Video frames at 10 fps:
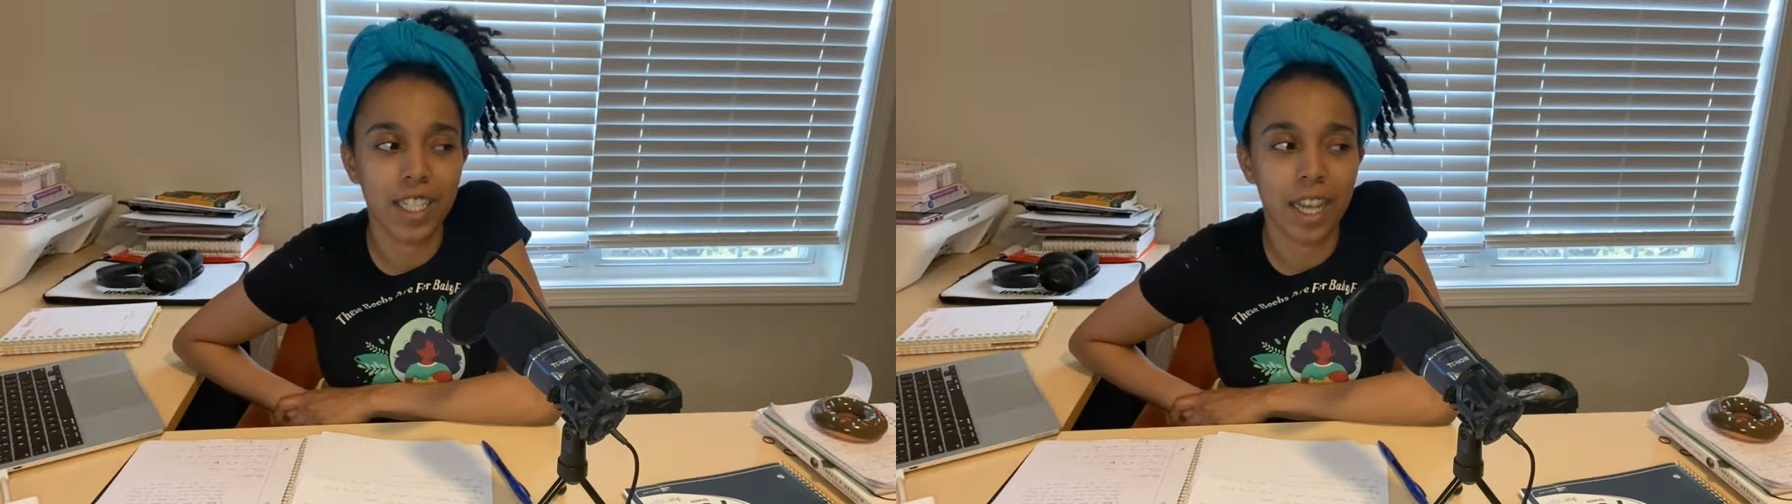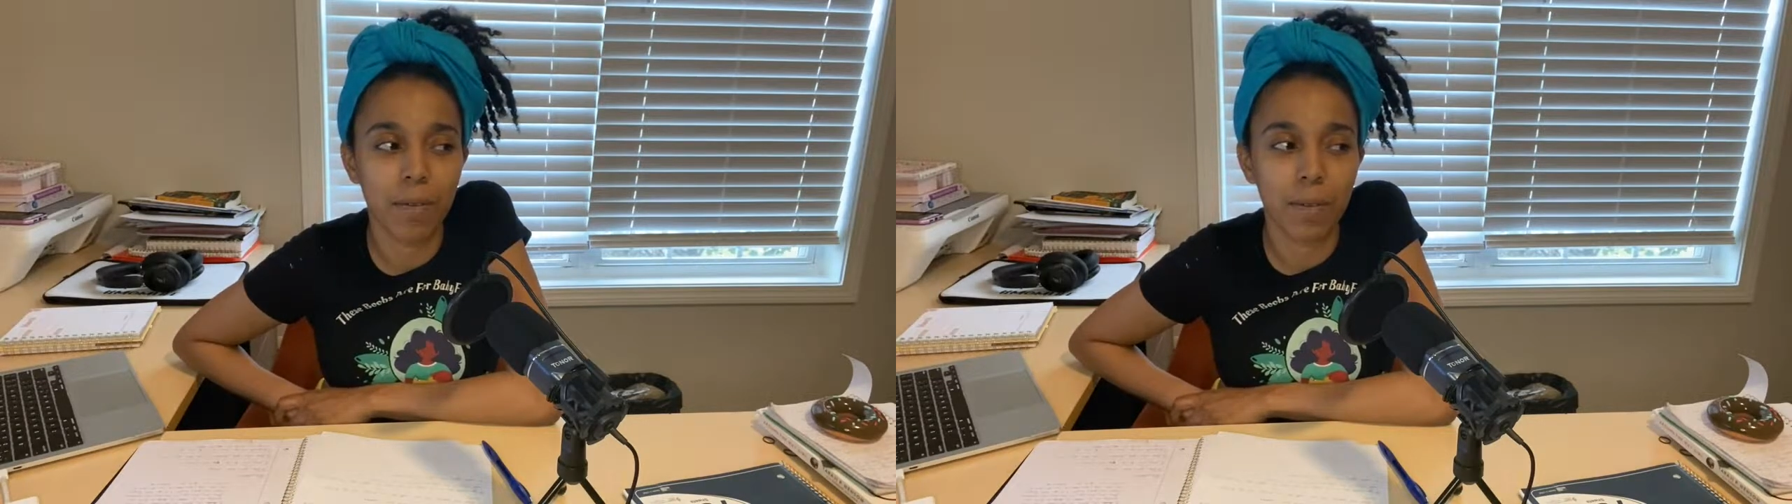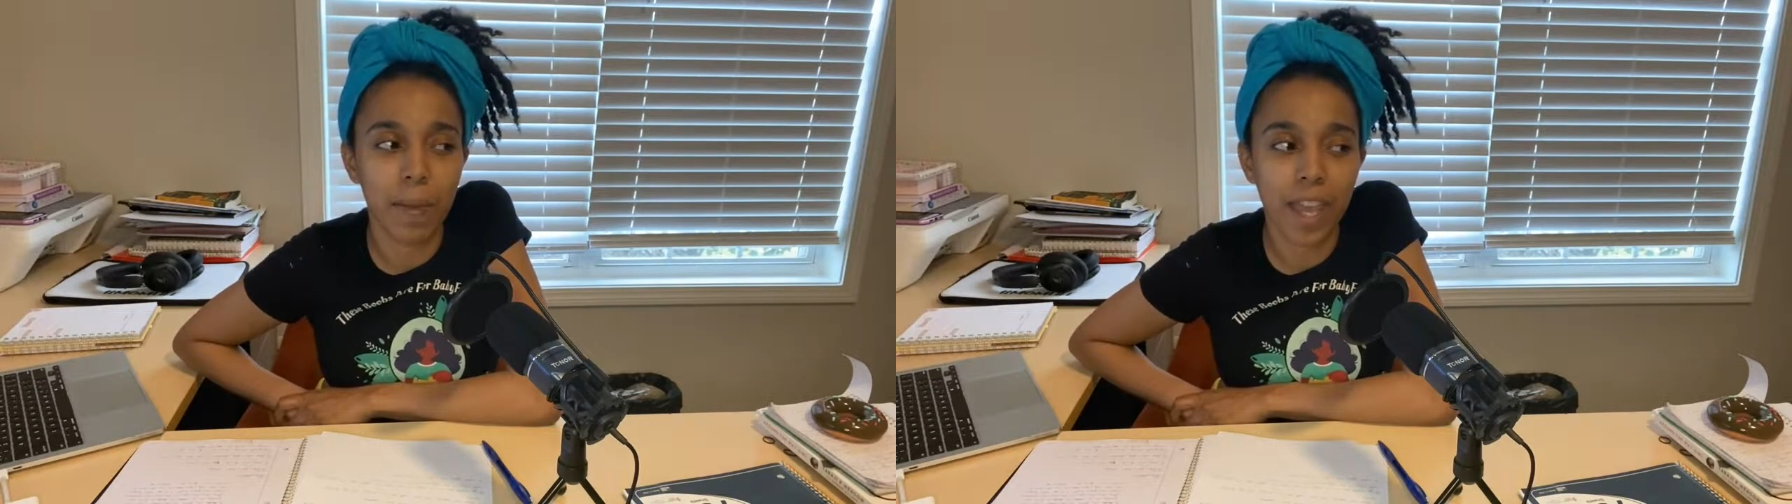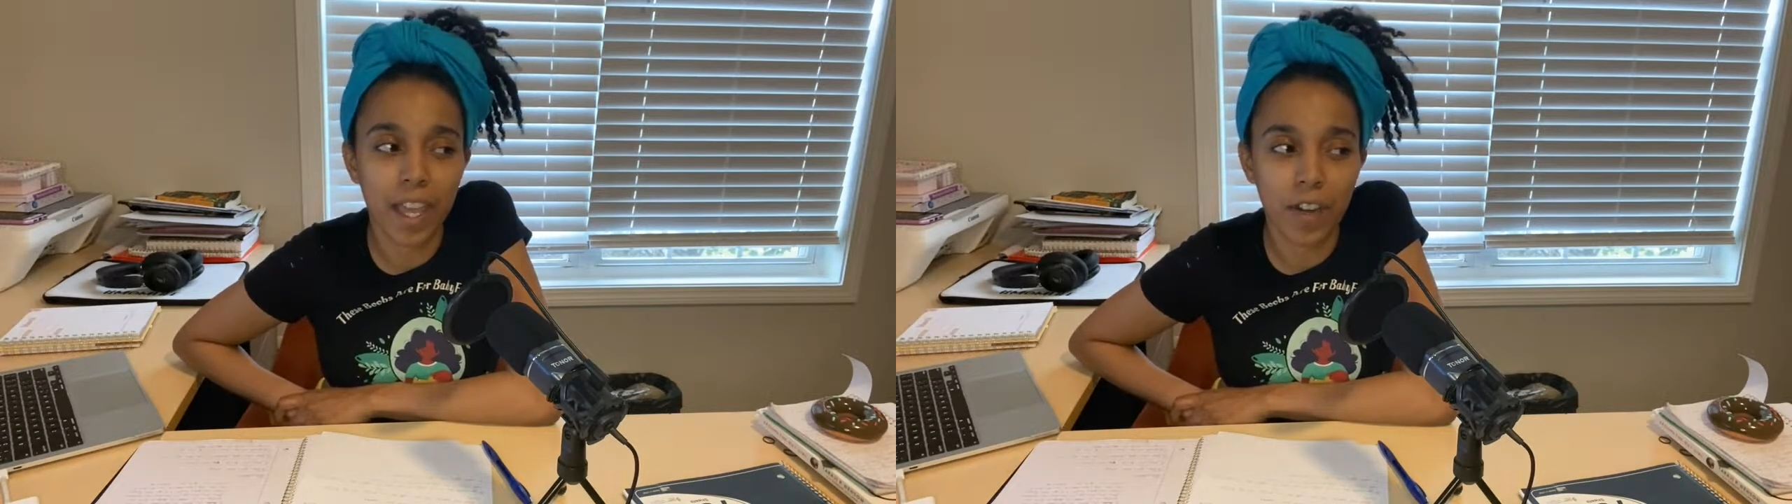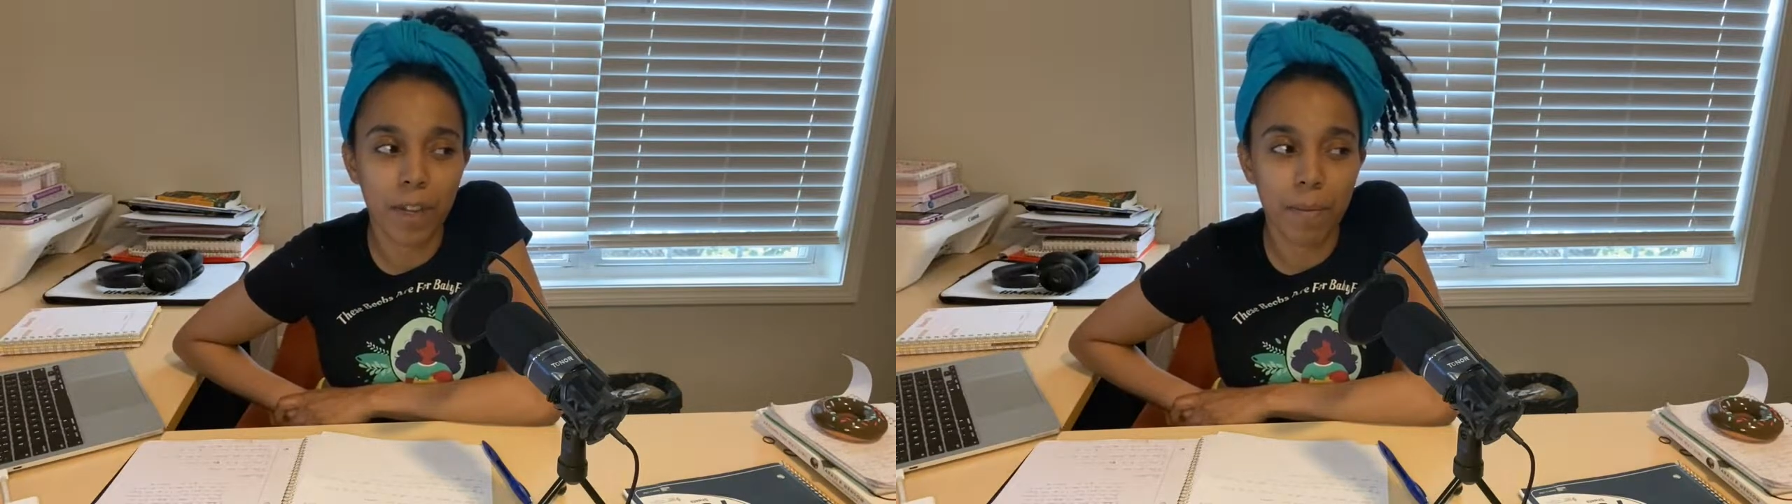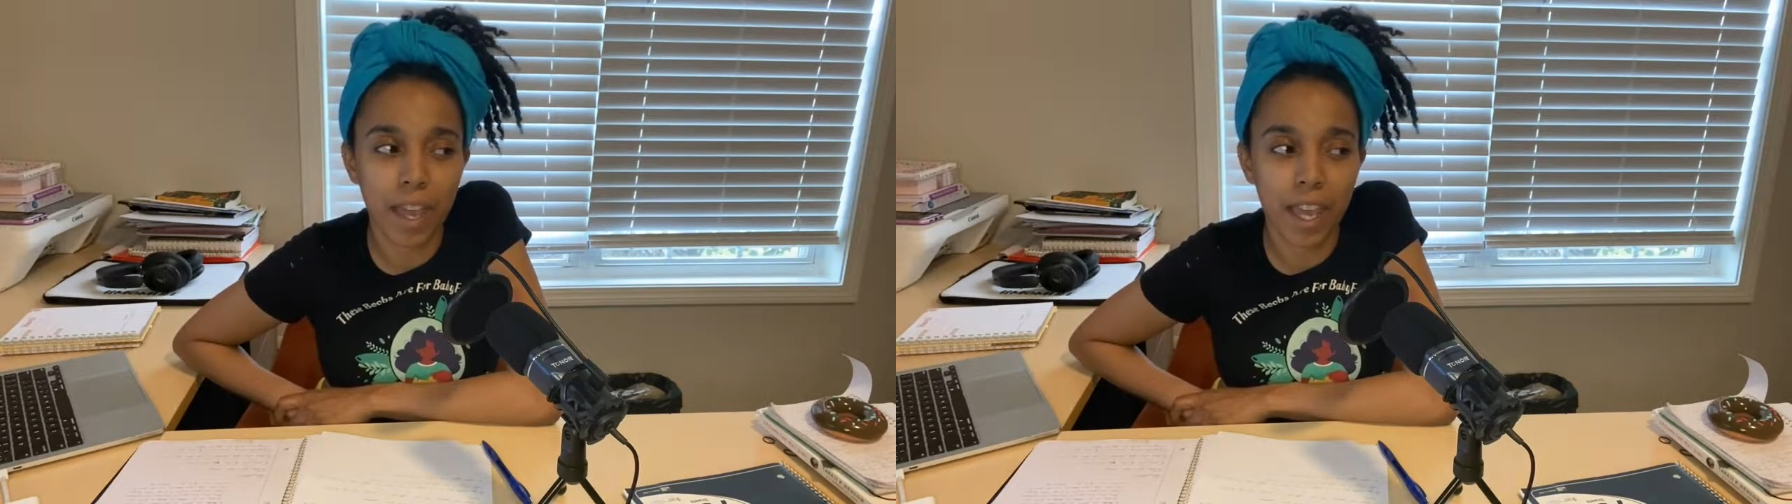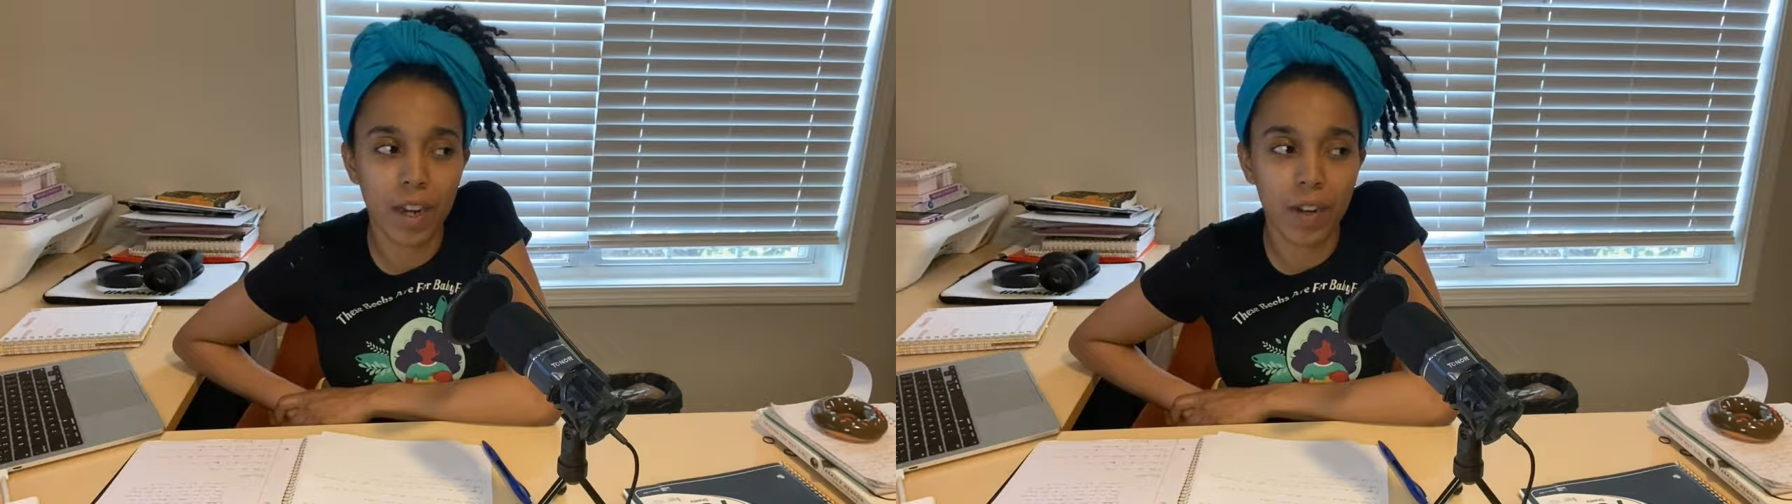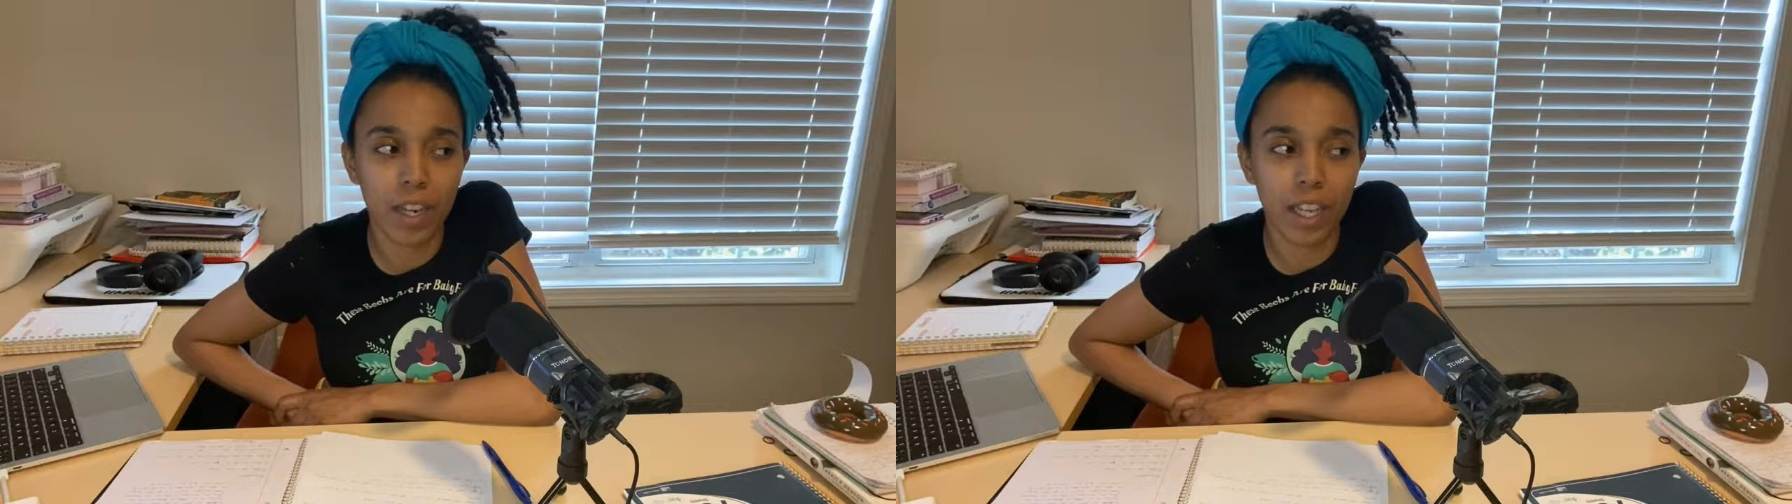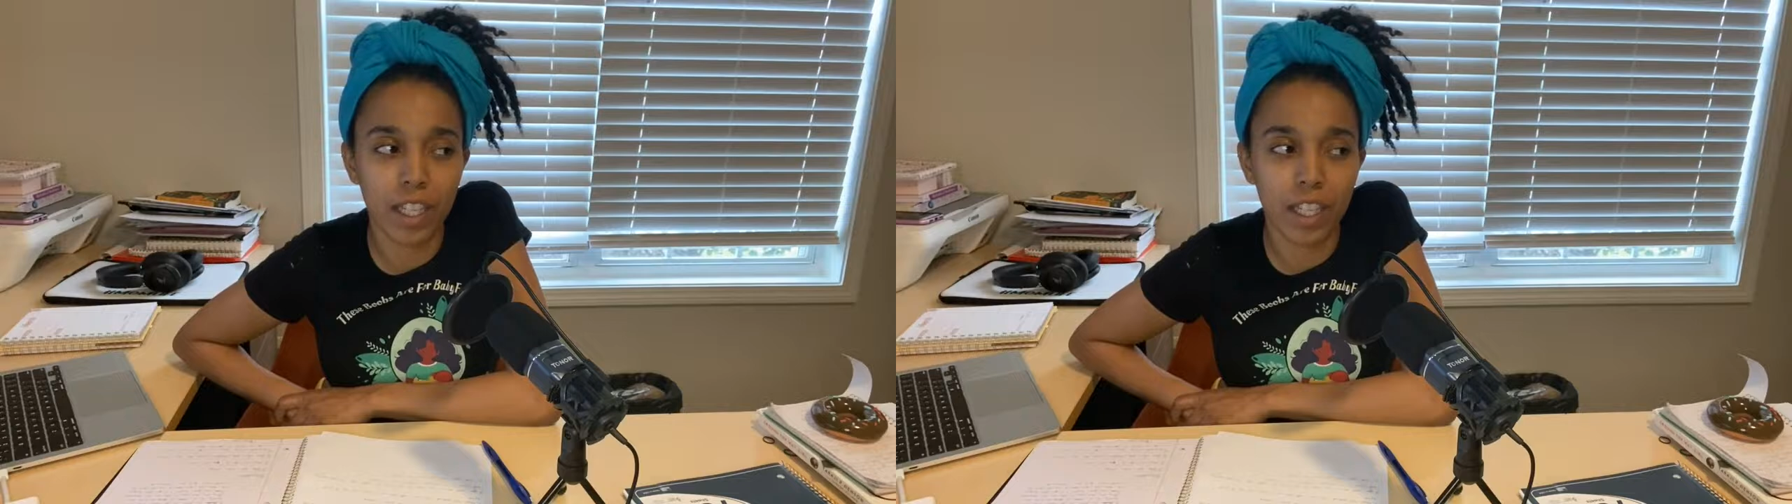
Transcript: I was paying on it,